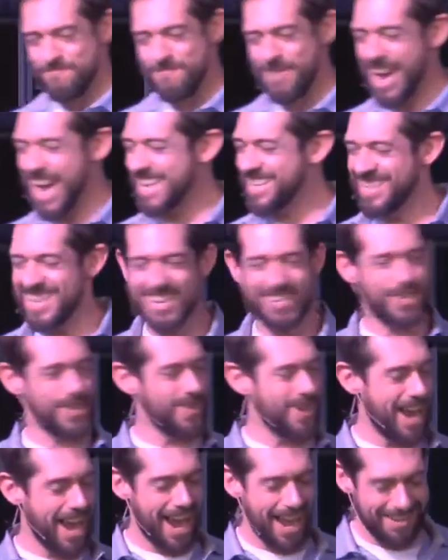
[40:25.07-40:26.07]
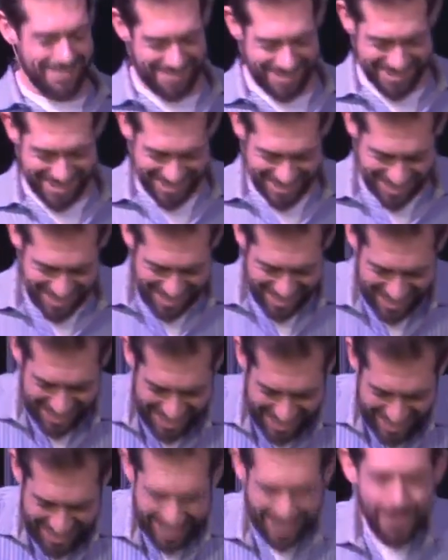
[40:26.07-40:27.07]
I kid you not.
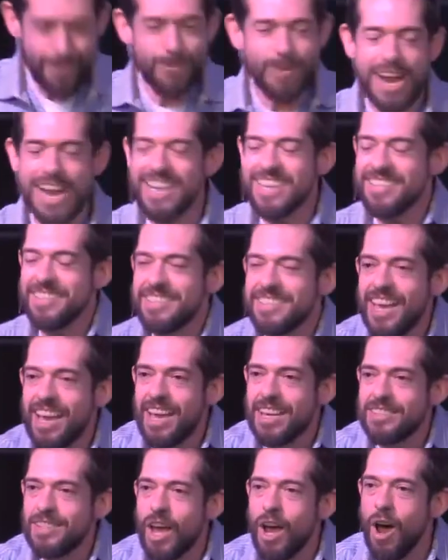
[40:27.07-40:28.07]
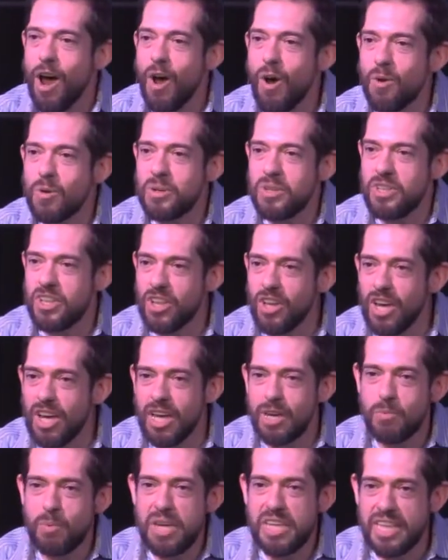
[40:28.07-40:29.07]
Reagan says, Oh,
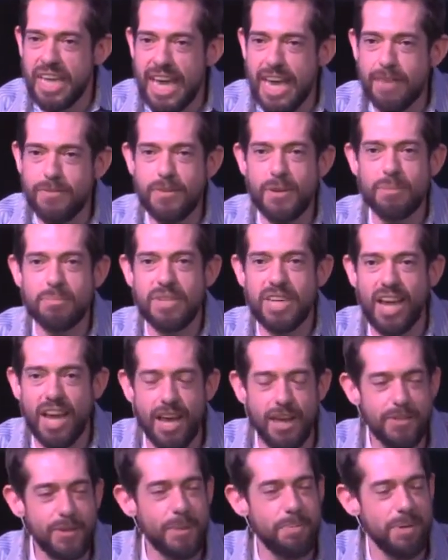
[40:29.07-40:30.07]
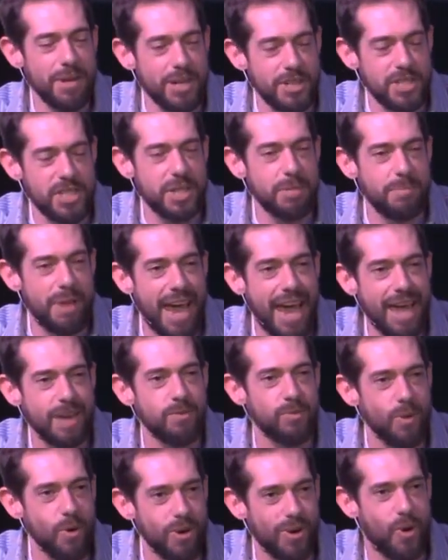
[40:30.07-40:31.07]
good, we gave him the other punching bag
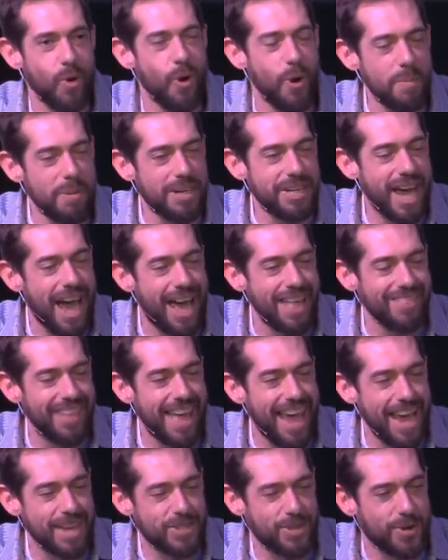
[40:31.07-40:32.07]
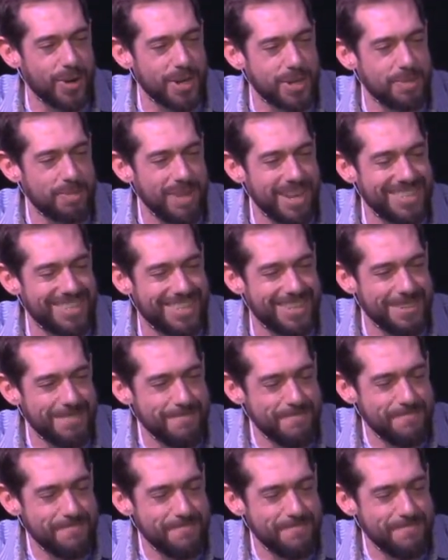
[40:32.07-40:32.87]
Corbin got last Christmas.